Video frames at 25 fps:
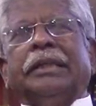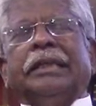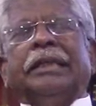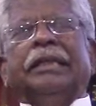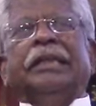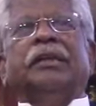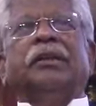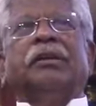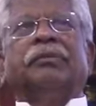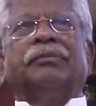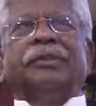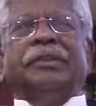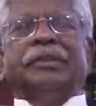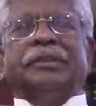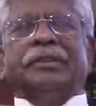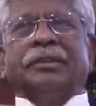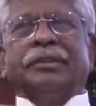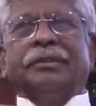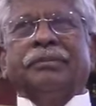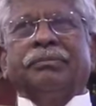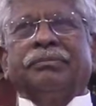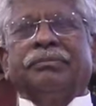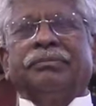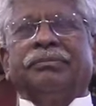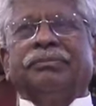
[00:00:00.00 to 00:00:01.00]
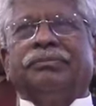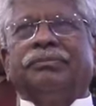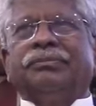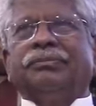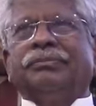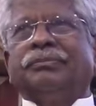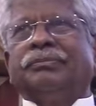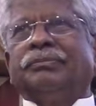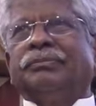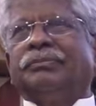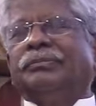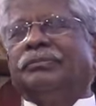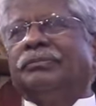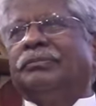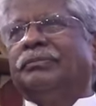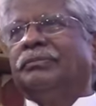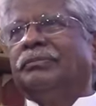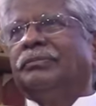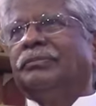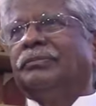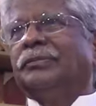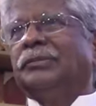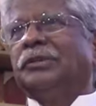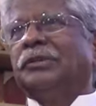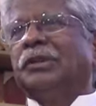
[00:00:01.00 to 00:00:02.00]
ED officer
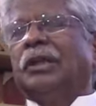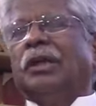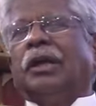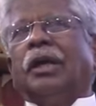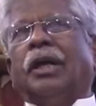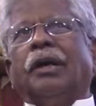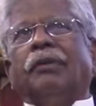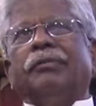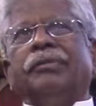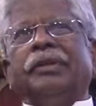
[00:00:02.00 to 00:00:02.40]
of